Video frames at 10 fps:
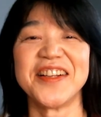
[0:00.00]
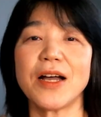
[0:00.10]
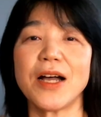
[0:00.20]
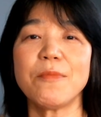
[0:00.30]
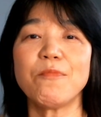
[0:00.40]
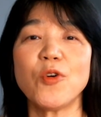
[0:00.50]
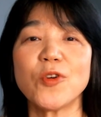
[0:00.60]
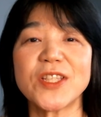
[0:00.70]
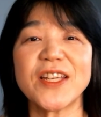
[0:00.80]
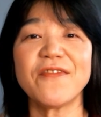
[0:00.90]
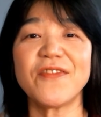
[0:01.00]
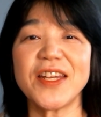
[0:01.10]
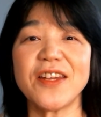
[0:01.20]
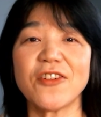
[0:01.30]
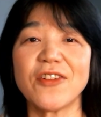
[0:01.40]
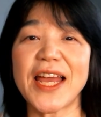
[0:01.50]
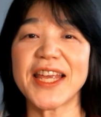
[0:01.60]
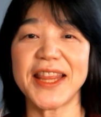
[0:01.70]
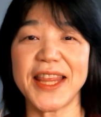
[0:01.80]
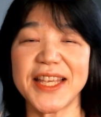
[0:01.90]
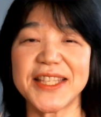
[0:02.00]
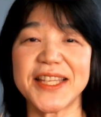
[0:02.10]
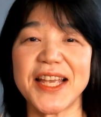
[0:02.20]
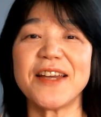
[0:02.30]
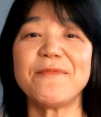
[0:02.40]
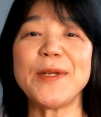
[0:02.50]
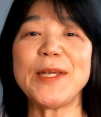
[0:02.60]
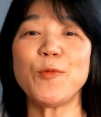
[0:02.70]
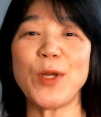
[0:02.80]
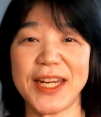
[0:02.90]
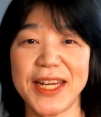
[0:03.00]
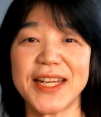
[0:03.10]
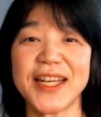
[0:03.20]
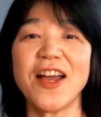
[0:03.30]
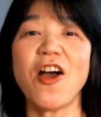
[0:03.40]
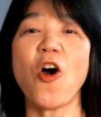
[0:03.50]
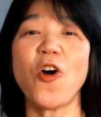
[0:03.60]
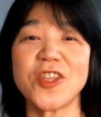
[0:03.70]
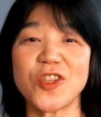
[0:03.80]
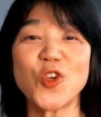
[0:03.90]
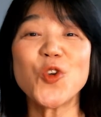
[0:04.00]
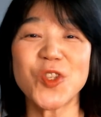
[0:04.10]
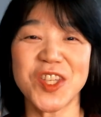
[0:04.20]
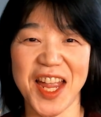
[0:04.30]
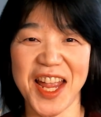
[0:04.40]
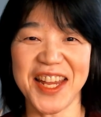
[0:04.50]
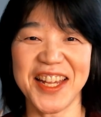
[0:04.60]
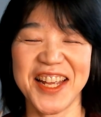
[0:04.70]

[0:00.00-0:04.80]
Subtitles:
I'm posting video like this every week on Tuesday.